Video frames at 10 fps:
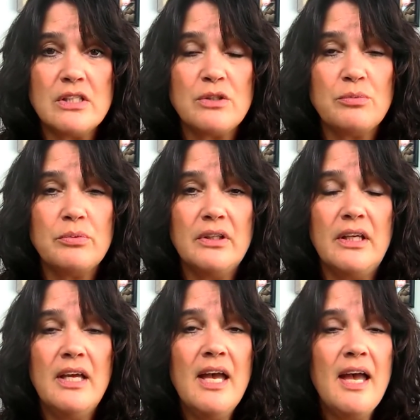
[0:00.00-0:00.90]
It's a
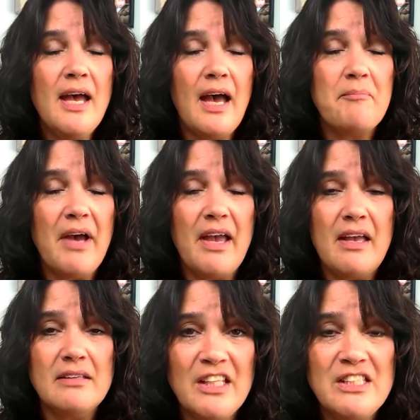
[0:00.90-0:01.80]
really,
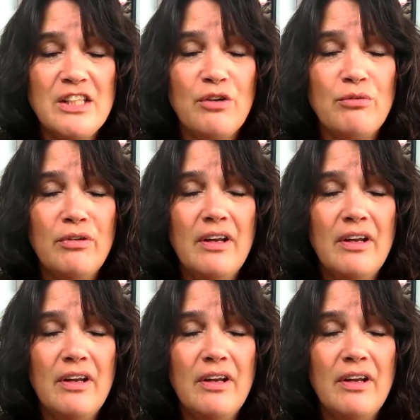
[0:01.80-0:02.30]
my kids did an